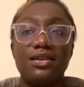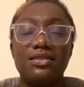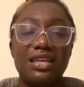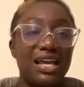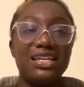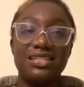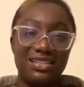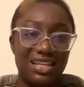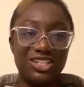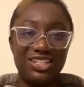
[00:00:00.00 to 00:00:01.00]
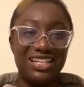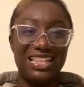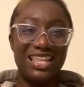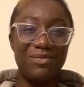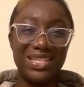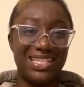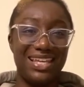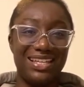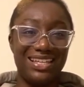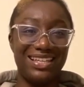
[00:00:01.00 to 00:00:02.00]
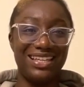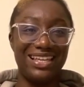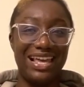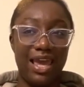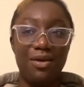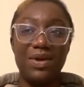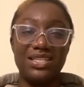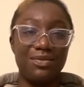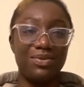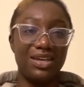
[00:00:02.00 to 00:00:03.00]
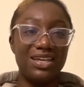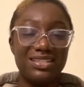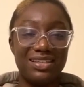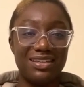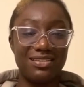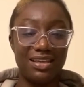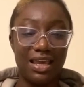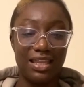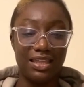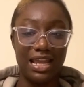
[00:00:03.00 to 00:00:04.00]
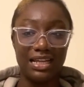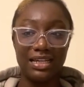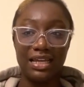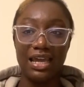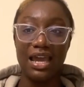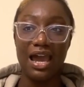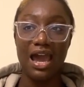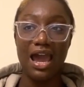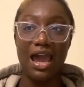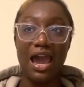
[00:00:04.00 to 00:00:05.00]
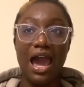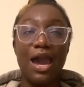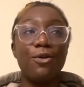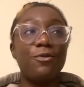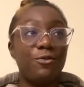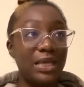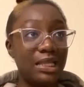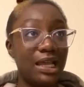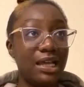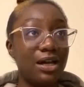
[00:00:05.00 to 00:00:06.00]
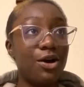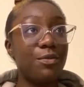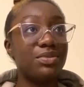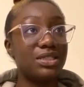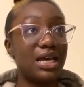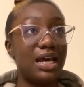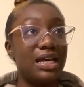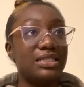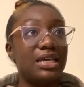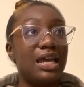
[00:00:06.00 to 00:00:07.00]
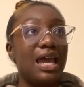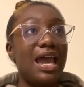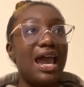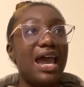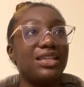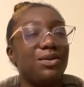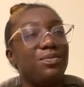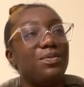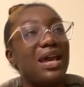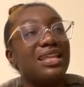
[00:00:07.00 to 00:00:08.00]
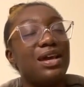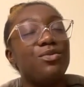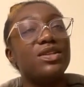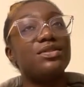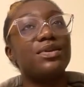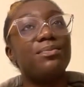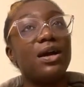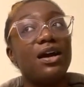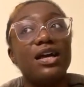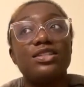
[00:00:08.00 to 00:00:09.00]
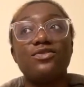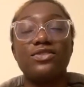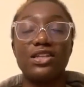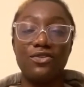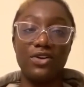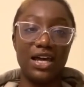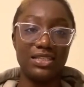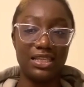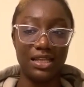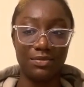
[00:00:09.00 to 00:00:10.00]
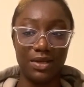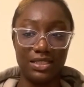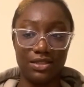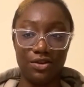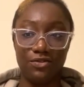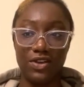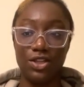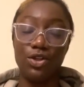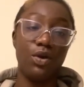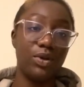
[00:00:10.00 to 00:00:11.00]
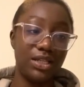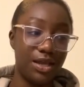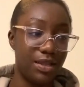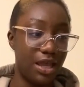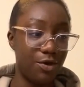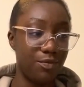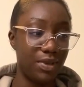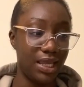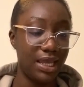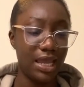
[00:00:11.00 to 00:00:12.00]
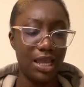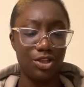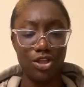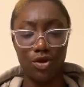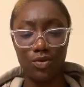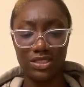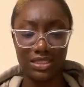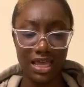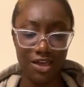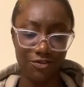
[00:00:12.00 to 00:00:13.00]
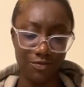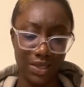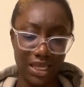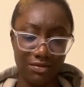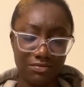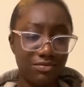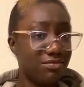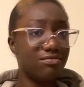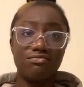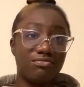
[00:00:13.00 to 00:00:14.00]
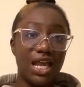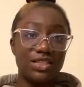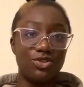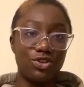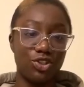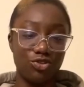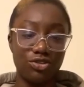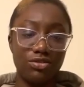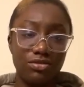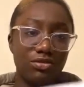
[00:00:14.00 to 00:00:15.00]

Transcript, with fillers: that is essentially limiting him as a person. Like, I would feel like, oh, I'm sad. And I would kind of self-isolate myself in, no one can help me, no one's there for me. That's not true,